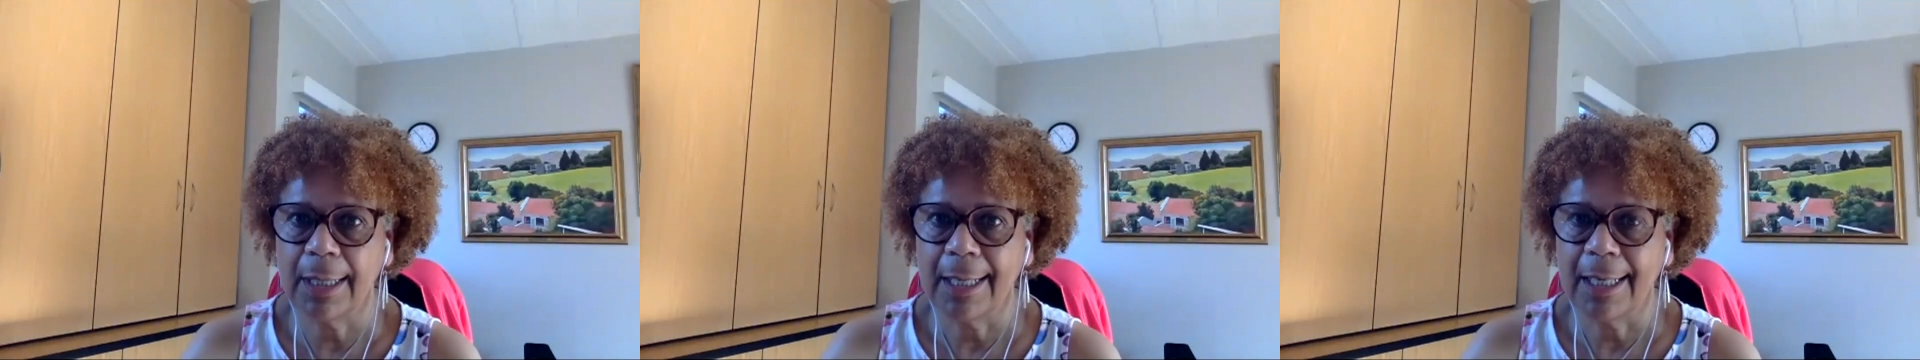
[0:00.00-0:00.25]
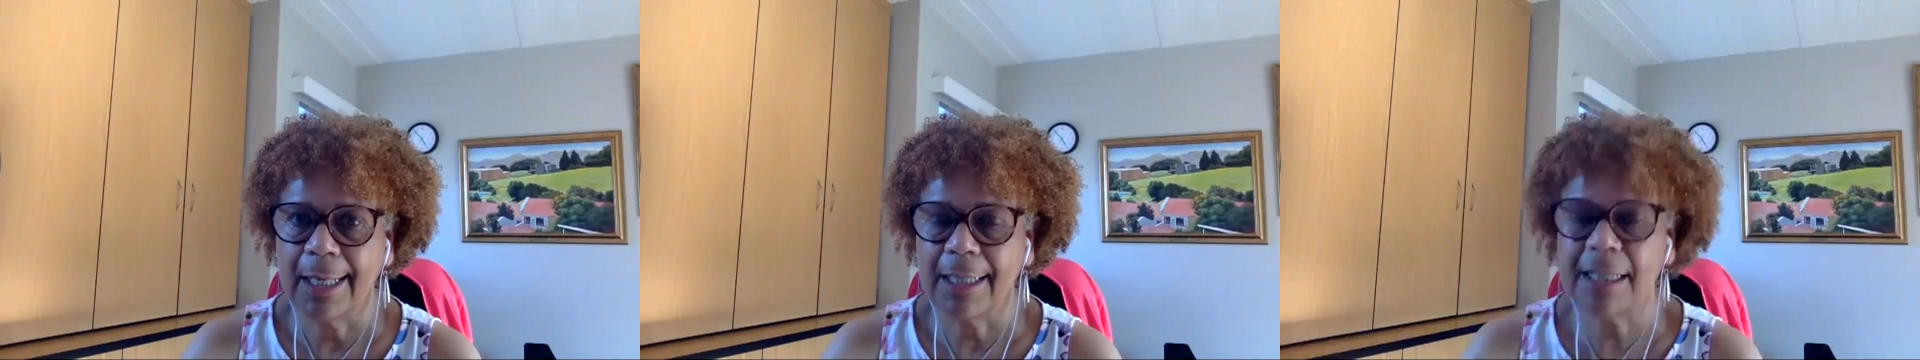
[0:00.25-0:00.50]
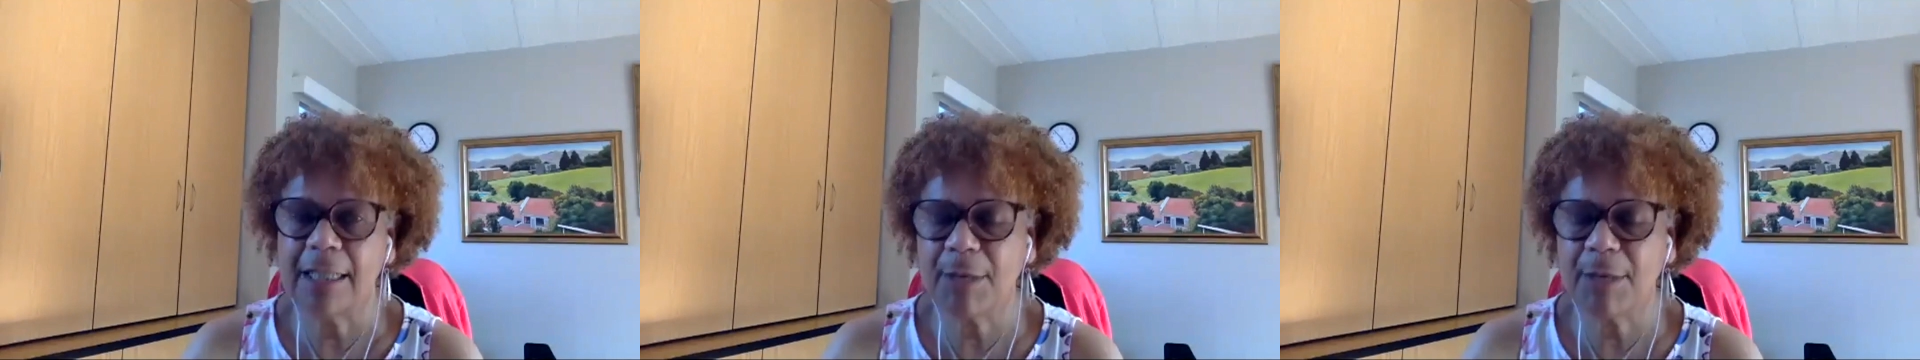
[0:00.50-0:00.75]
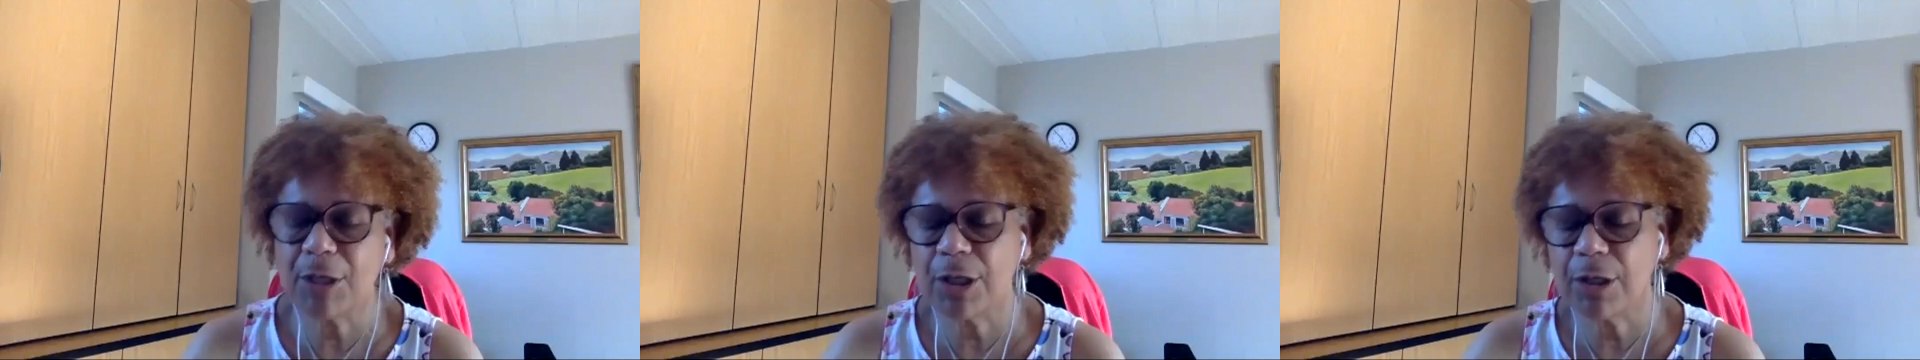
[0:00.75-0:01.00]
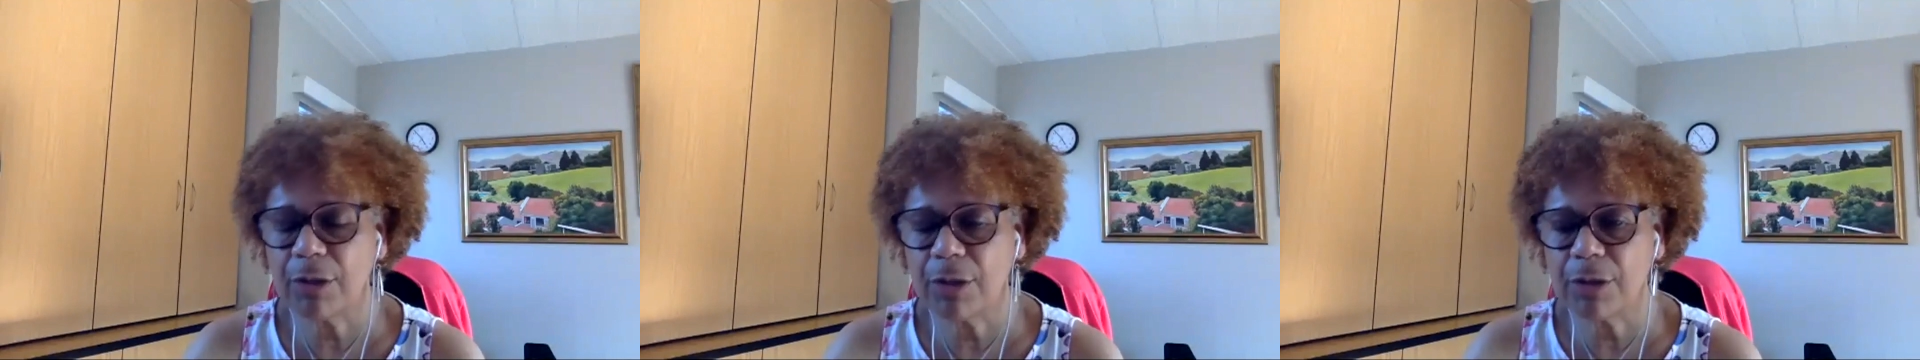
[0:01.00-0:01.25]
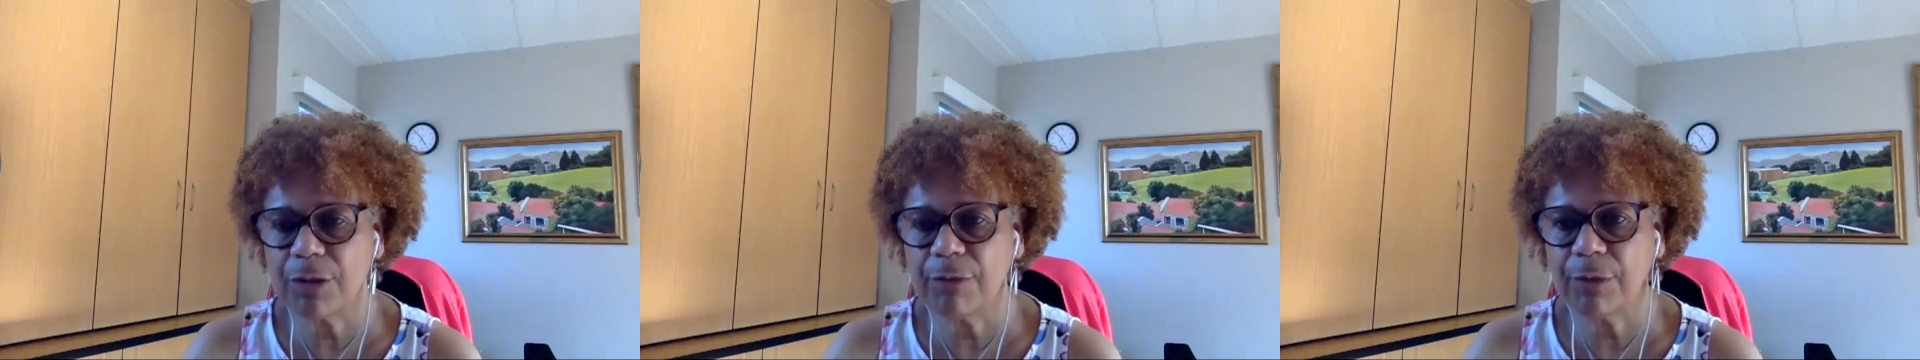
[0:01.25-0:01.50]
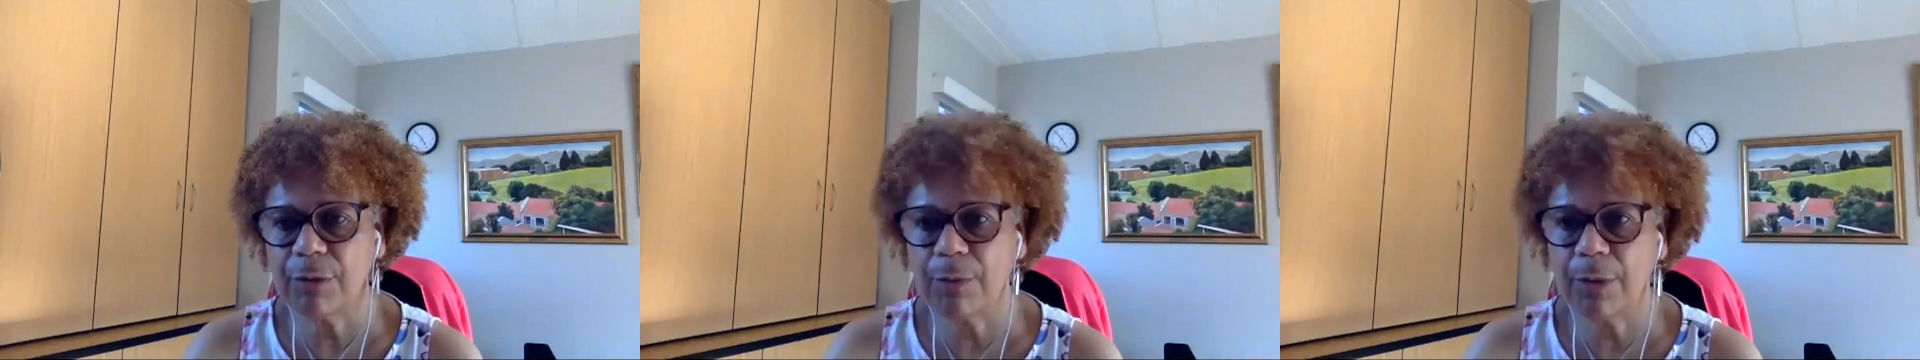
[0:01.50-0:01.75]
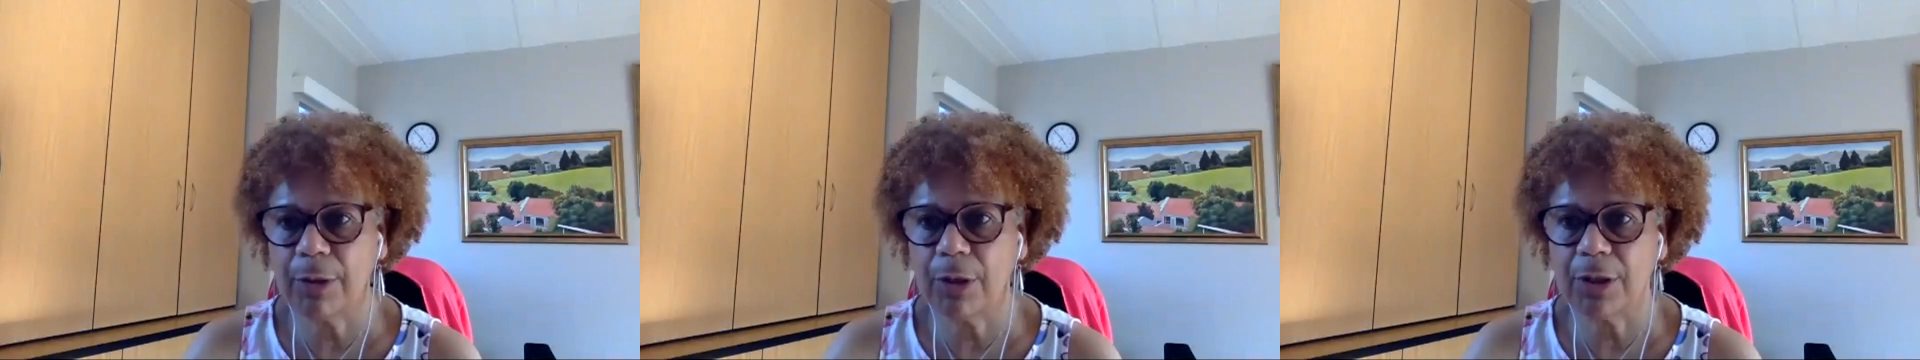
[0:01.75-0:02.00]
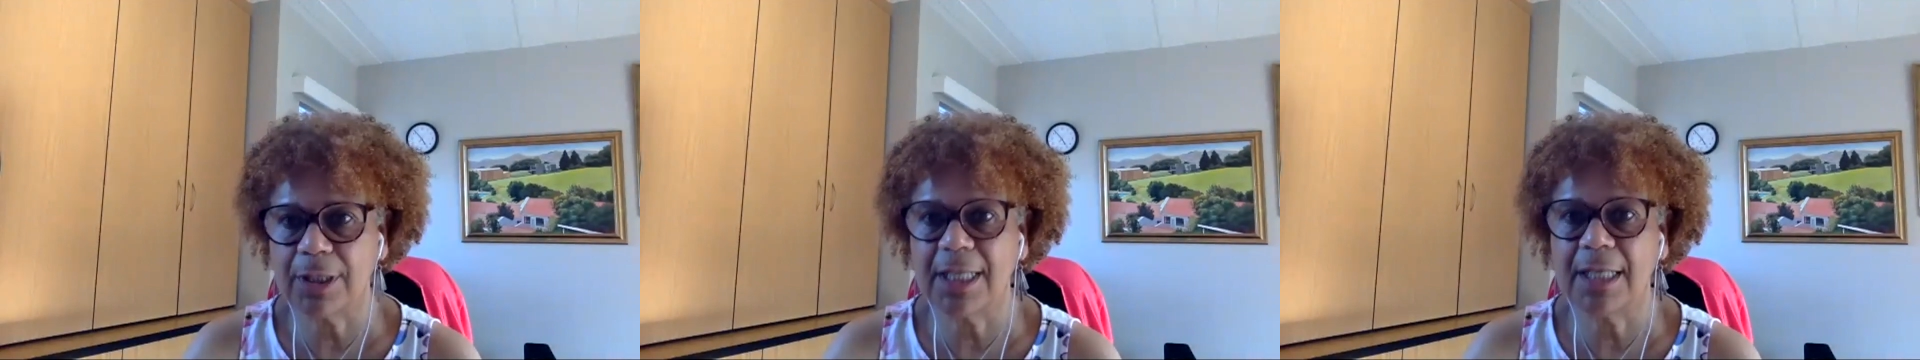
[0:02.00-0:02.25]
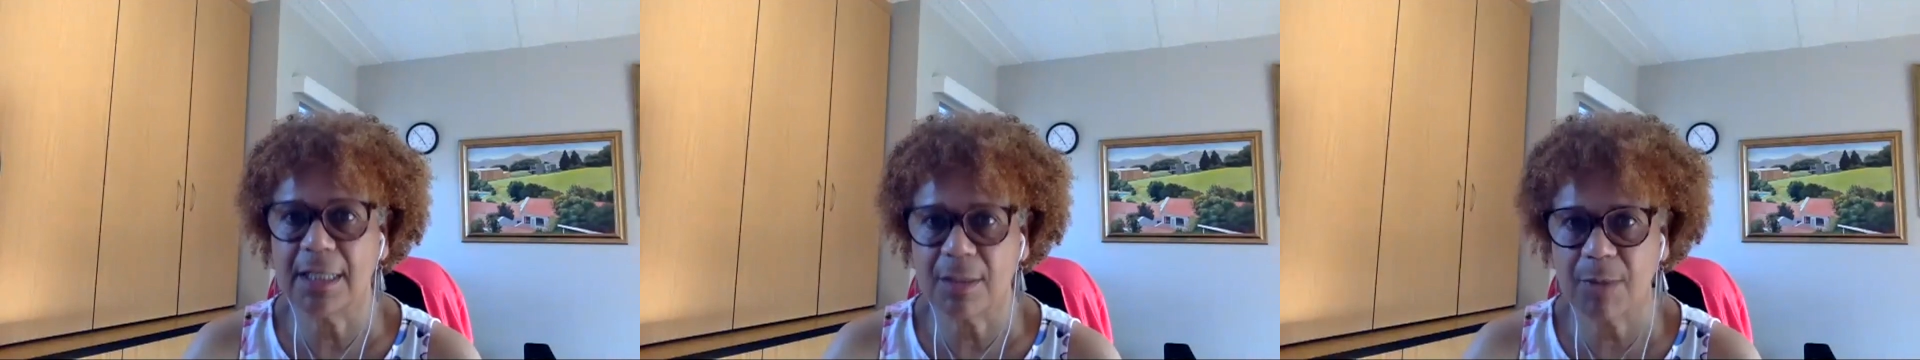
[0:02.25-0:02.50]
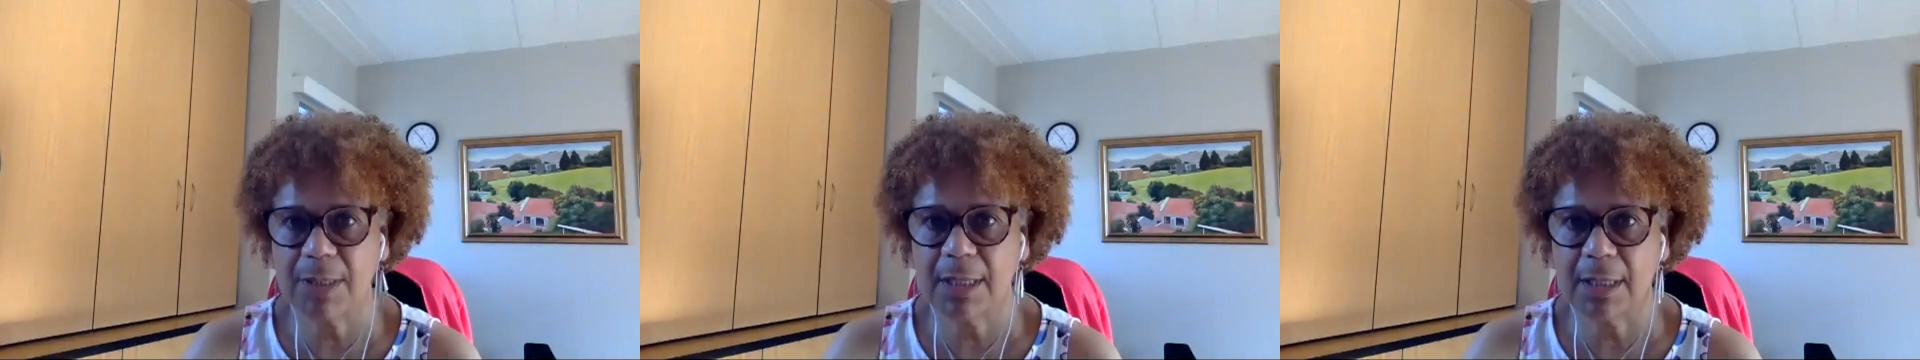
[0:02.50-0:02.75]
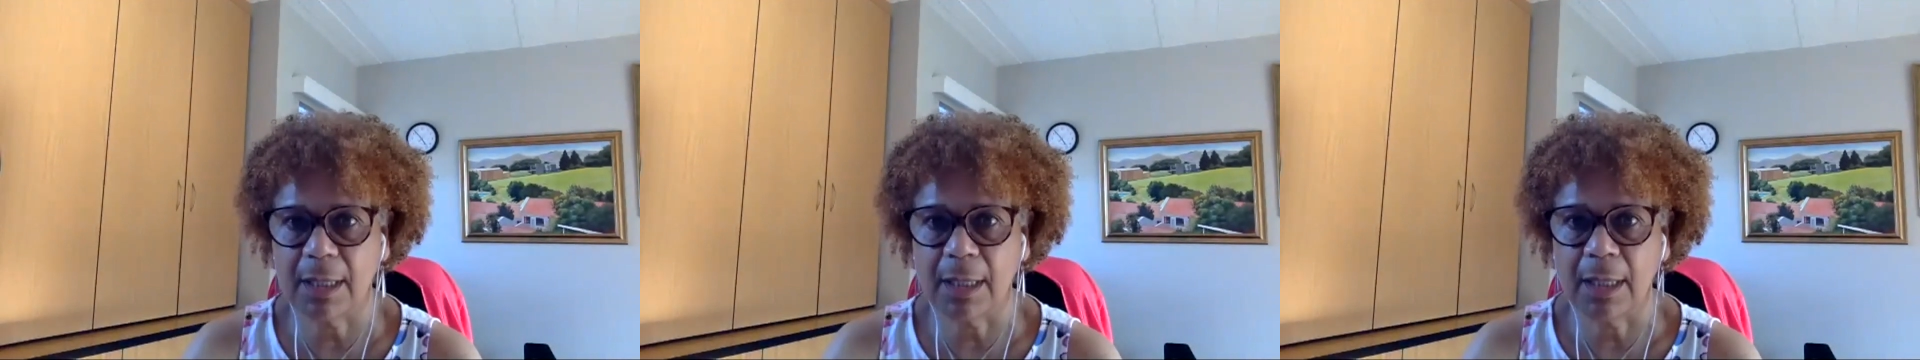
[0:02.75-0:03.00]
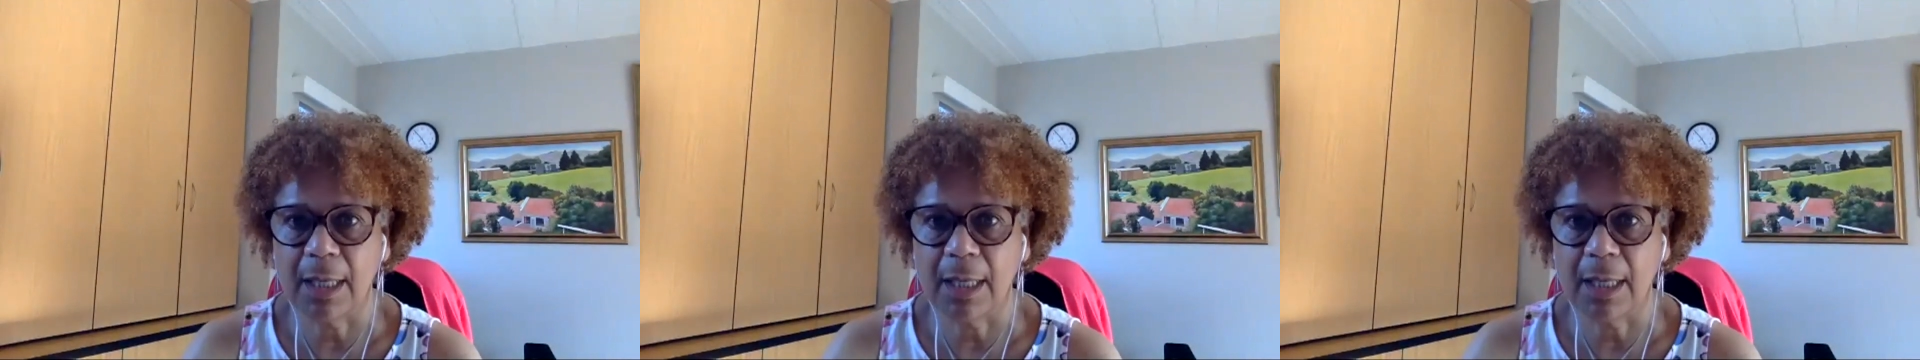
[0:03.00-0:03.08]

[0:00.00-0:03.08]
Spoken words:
and especially those of you who are not in Eswatini,